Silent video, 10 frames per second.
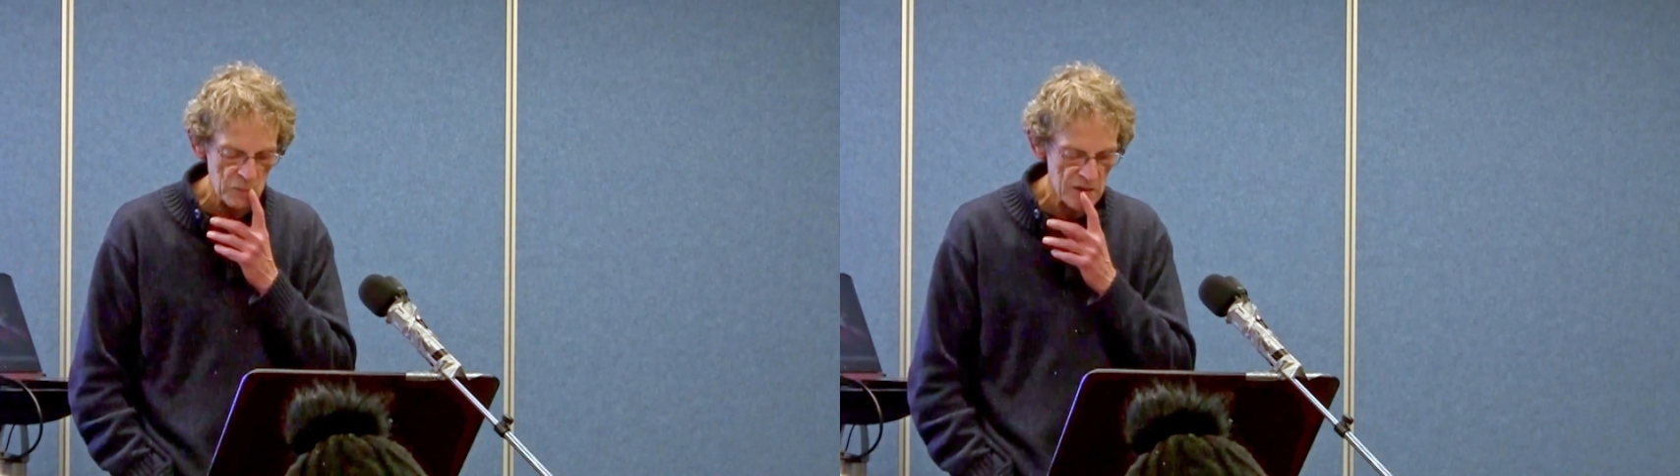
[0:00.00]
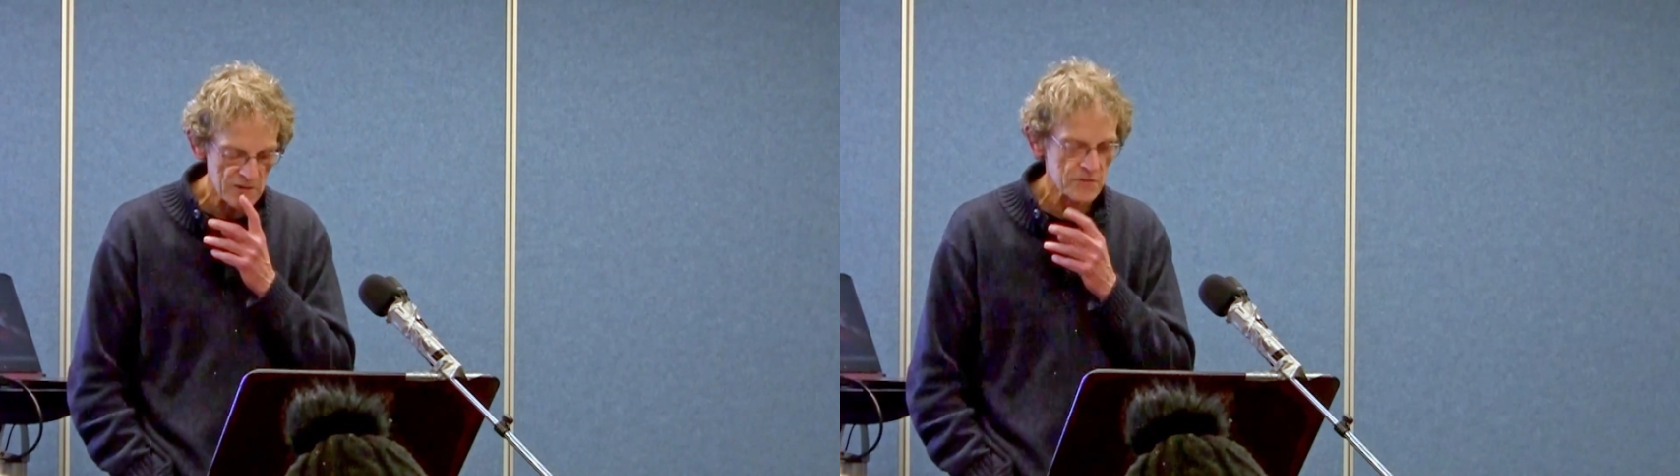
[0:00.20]

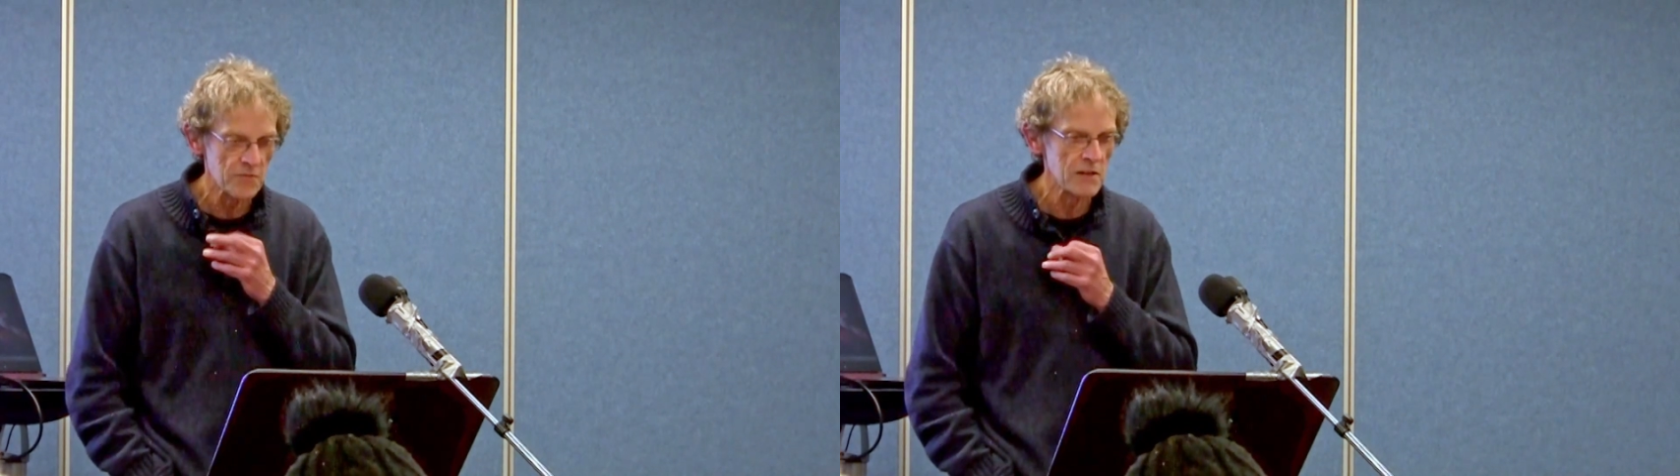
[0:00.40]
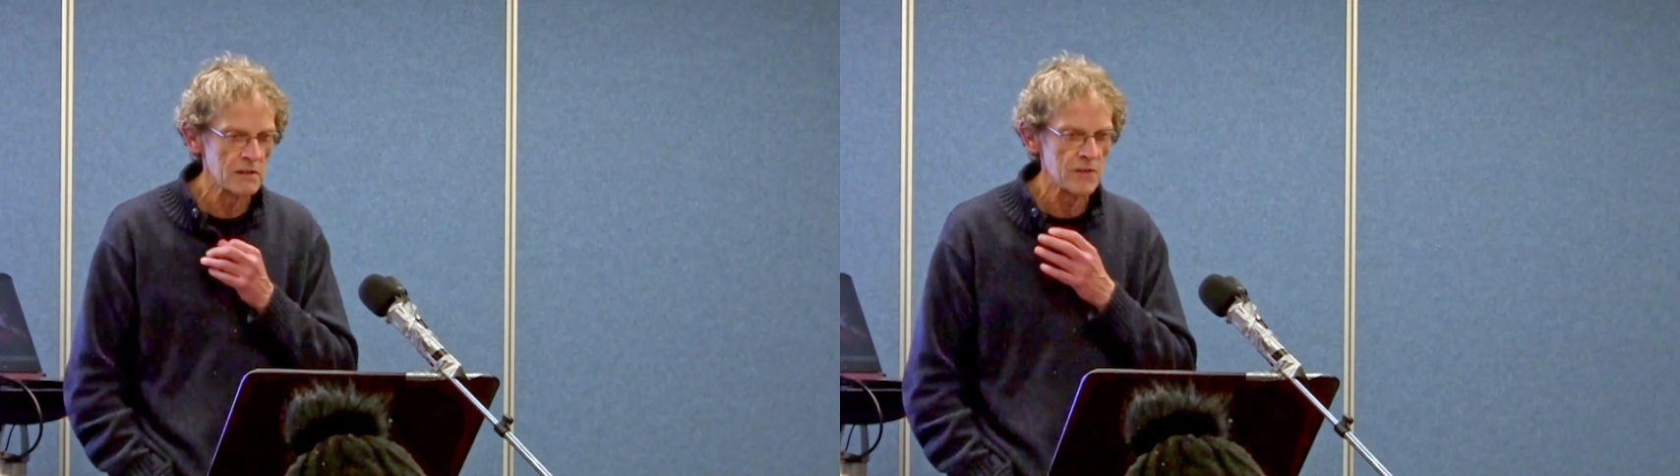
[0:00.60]
It was a
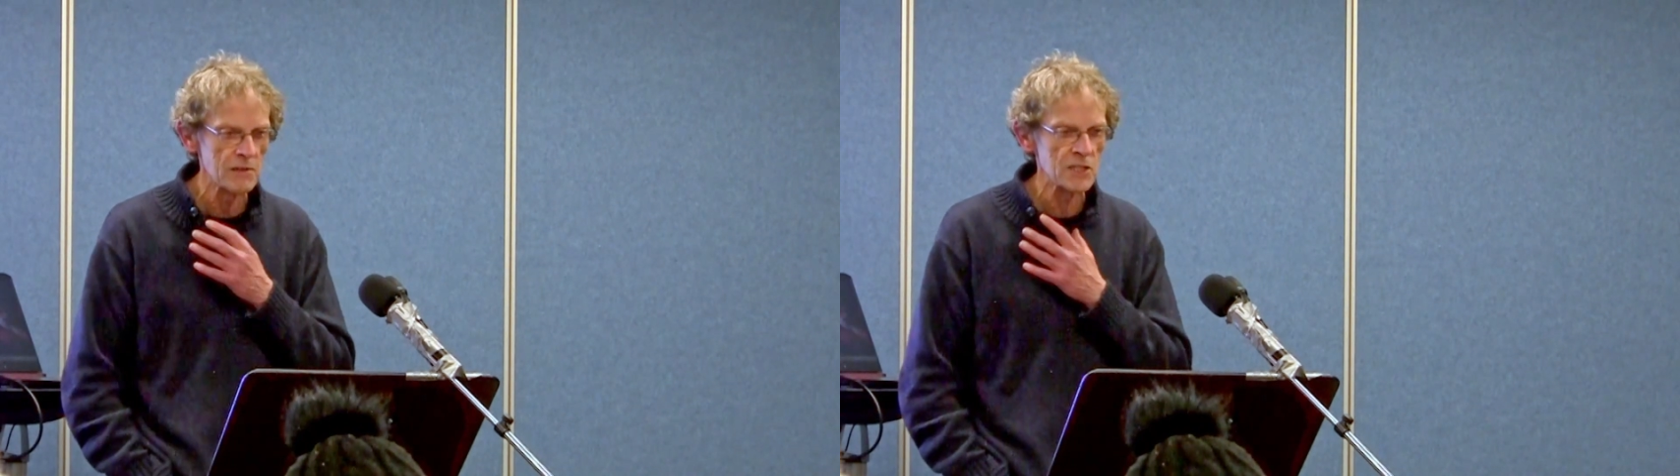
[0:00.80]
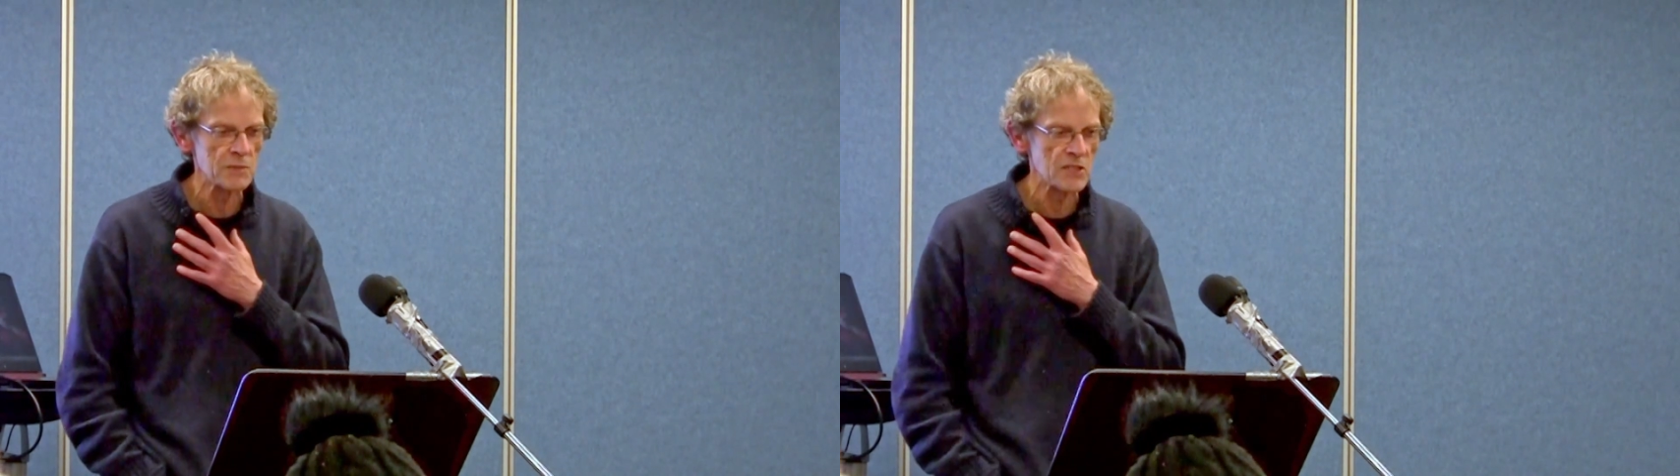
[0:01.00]
very,
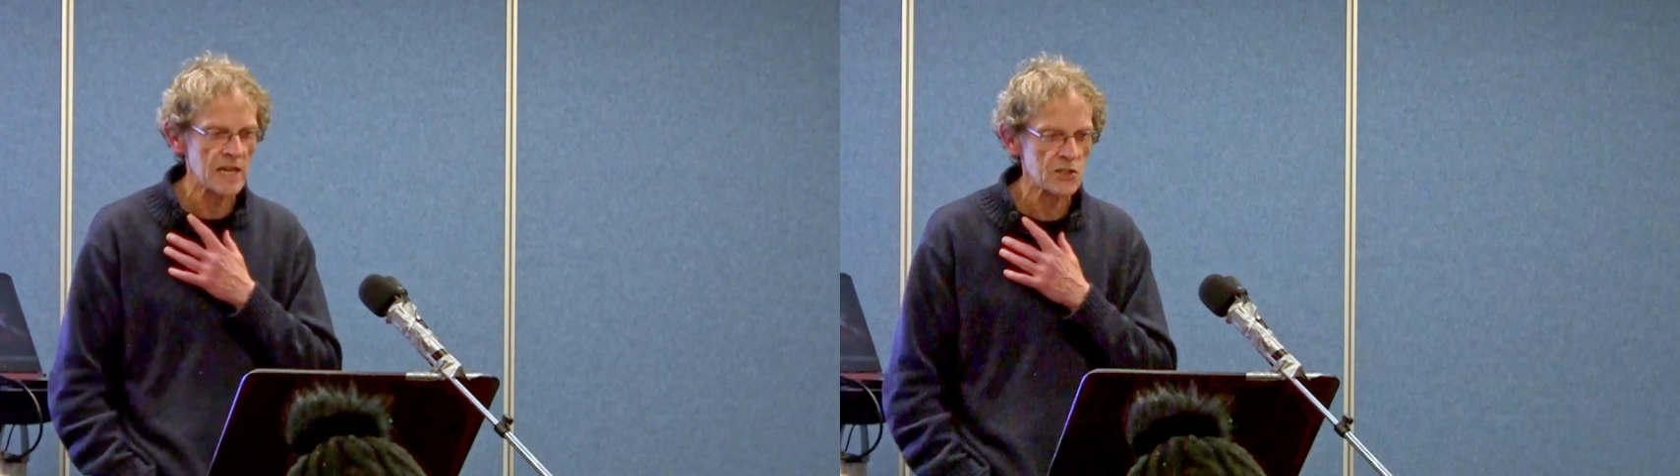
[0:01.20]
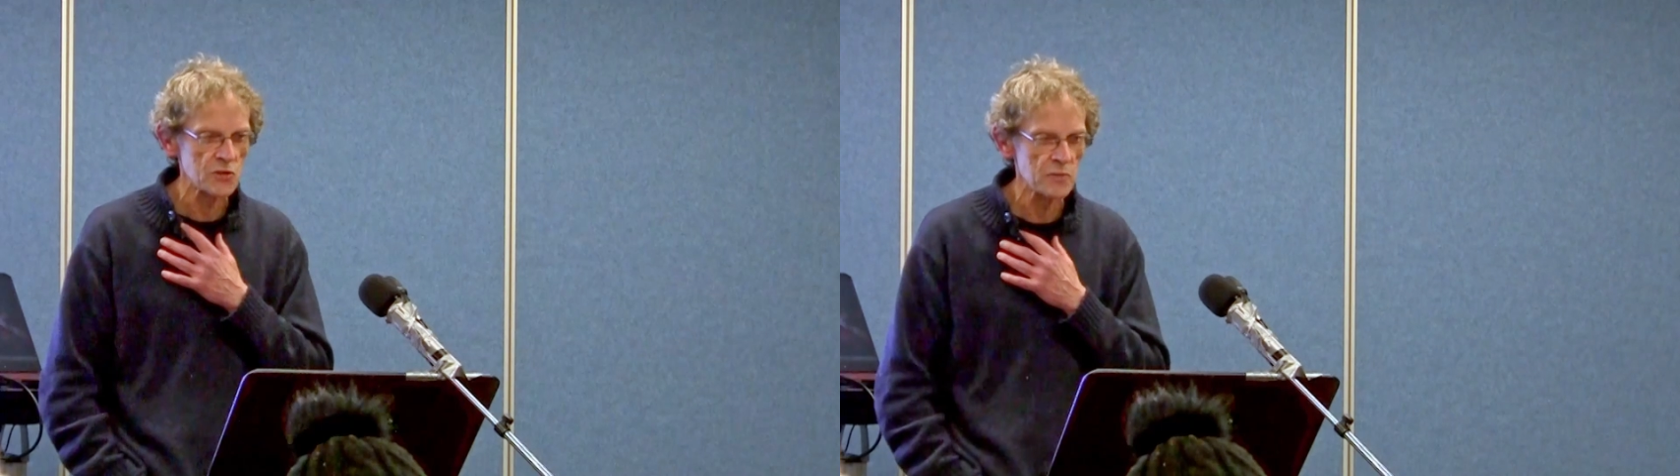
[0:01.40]
very
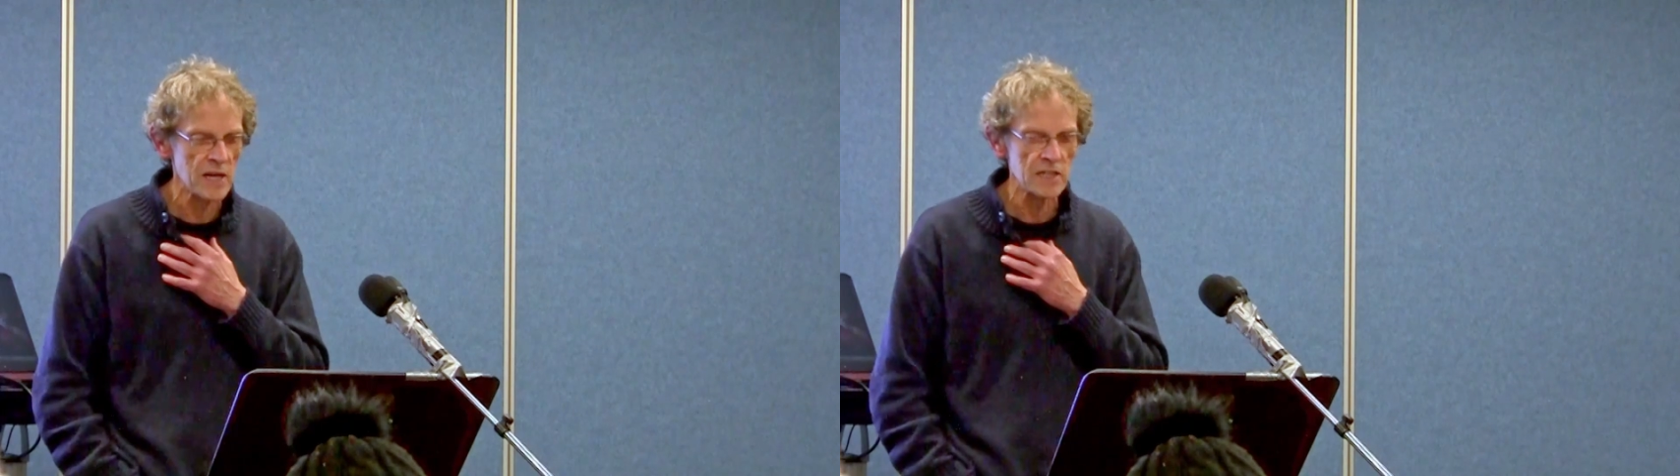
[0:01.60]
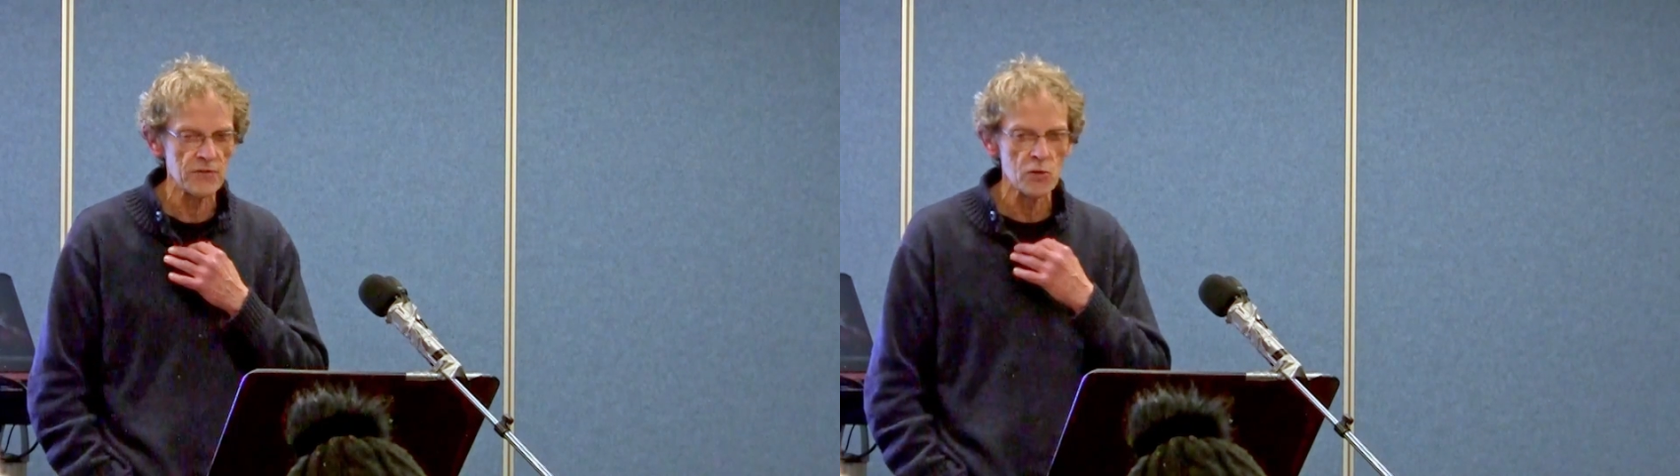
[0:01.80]
substantial
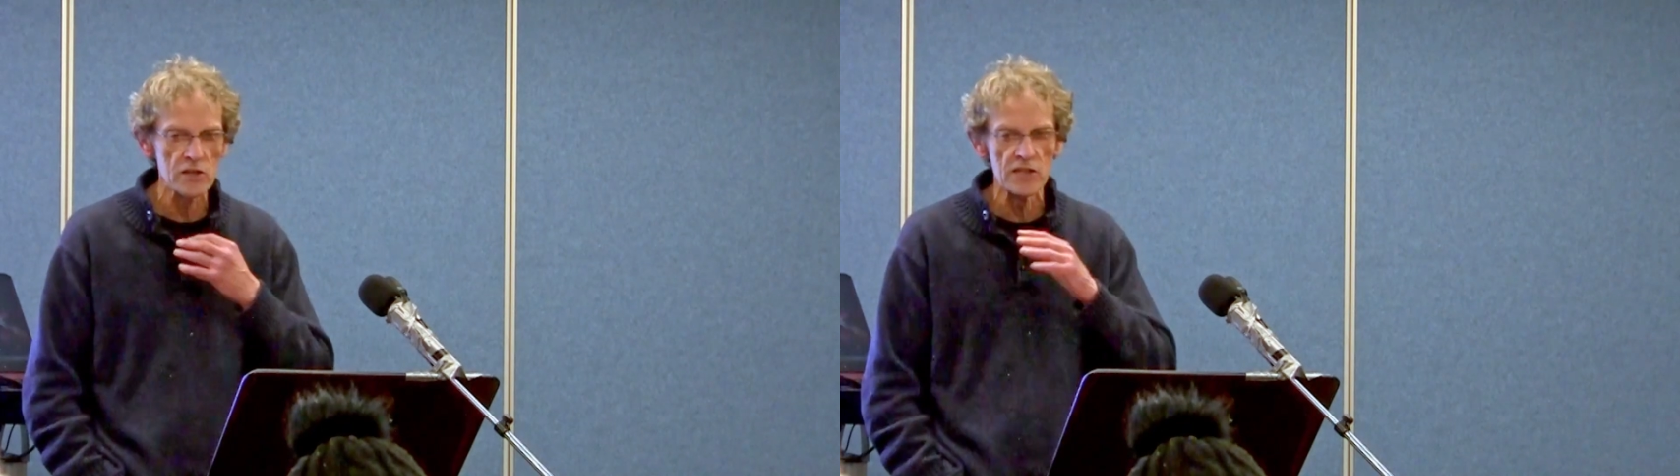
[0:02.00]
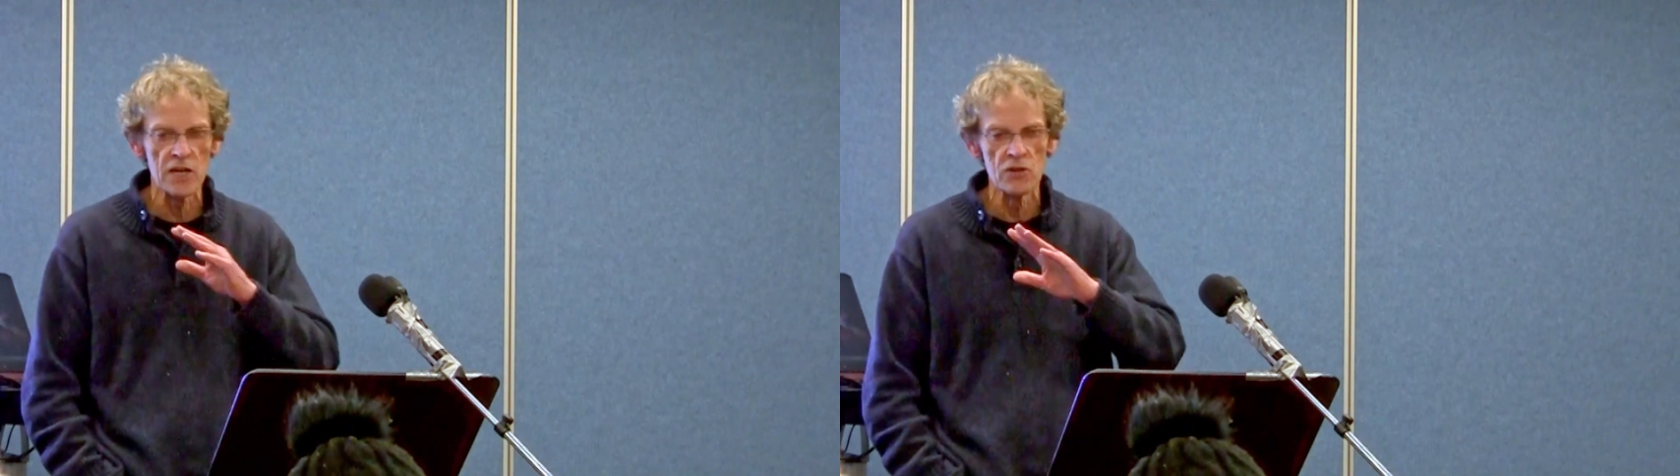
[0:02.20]
ban. If you want
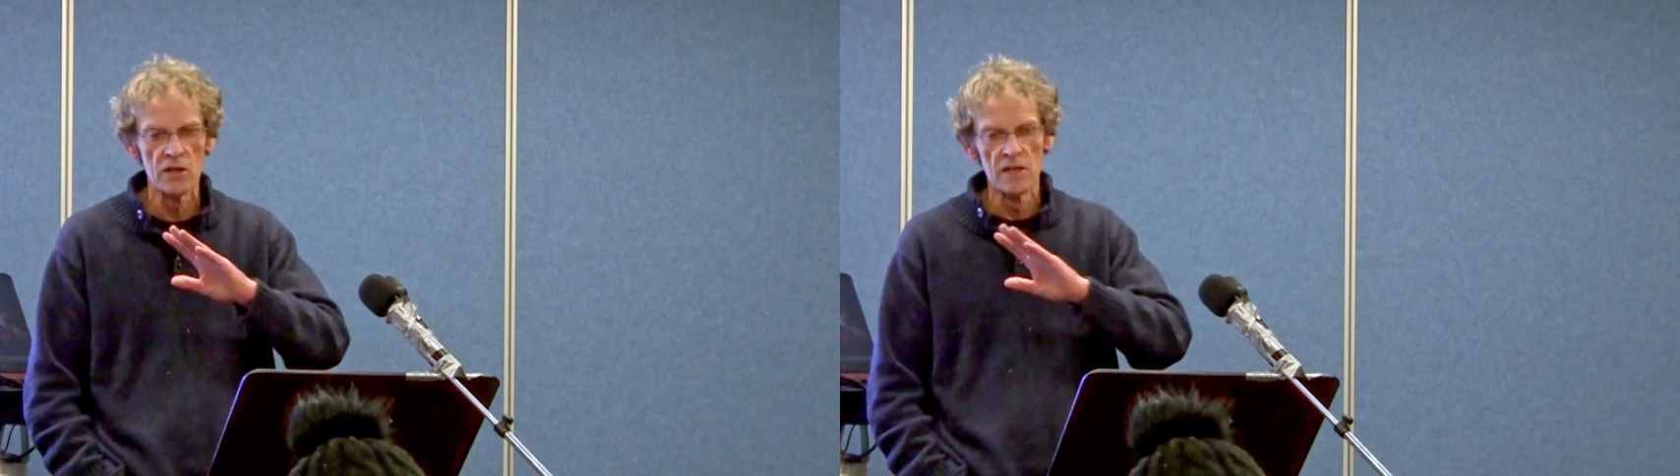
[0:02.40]
to know